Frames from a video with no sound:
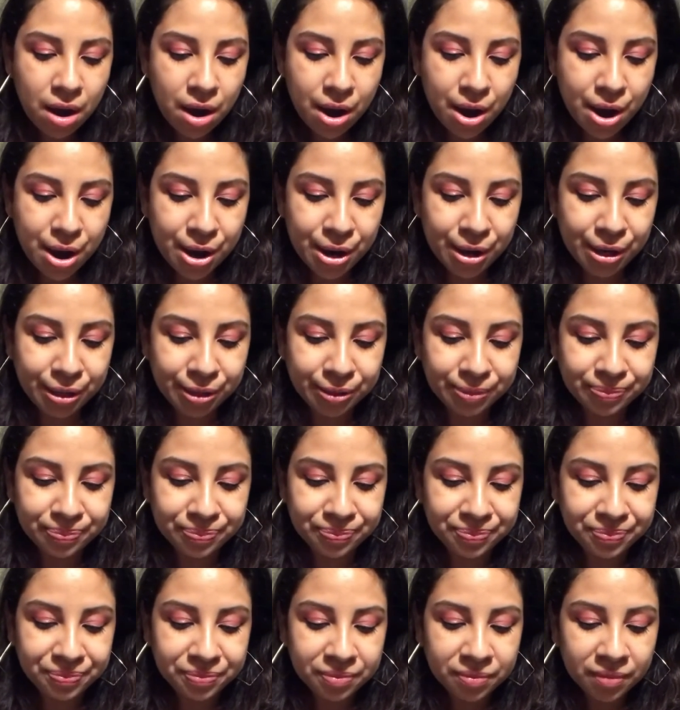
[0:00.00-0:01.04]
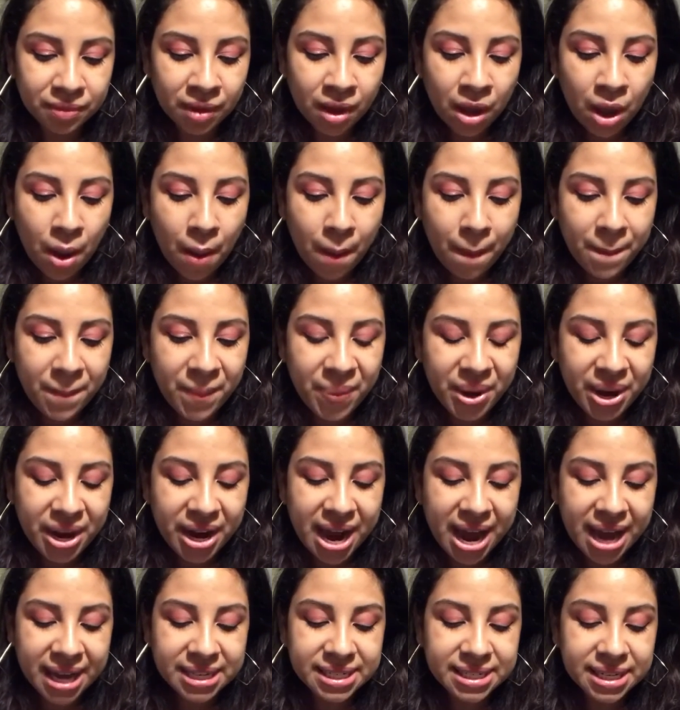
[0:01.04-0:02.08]
but
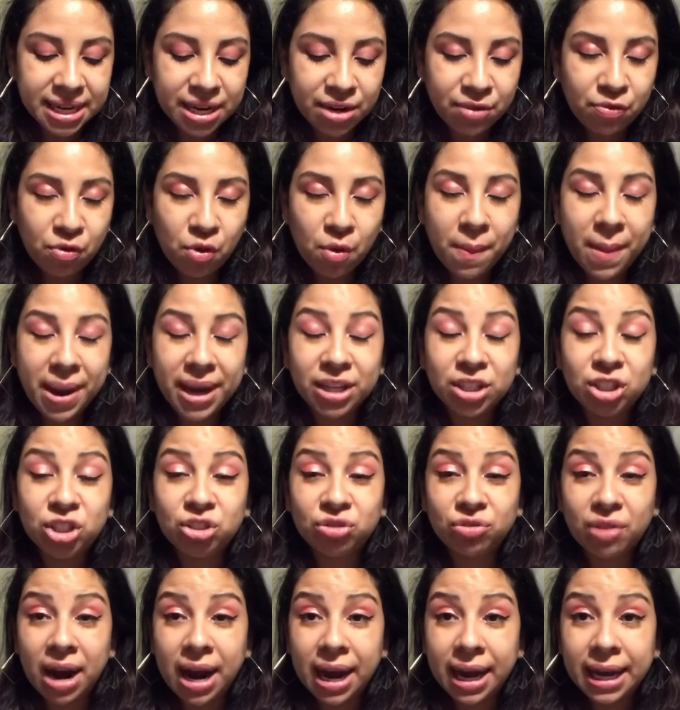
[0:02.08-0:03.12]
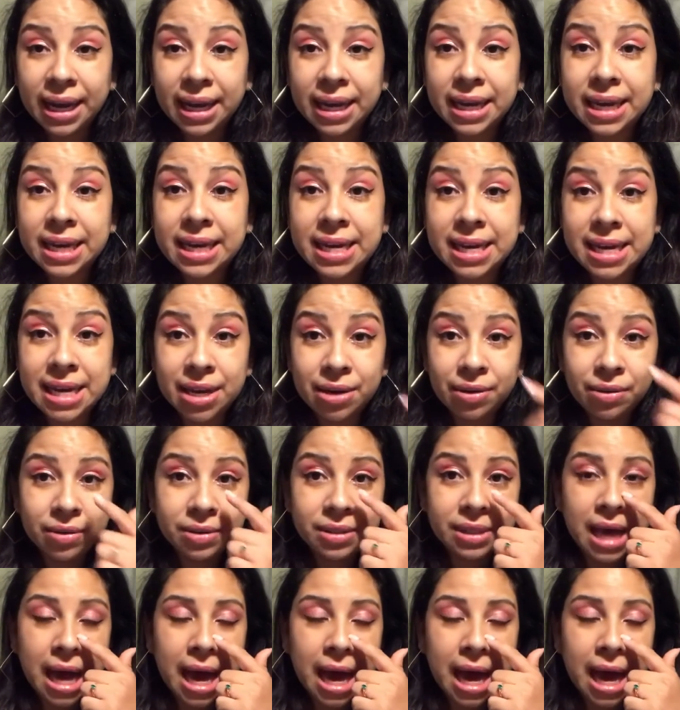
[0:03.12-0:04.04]
I did it for my dry heels.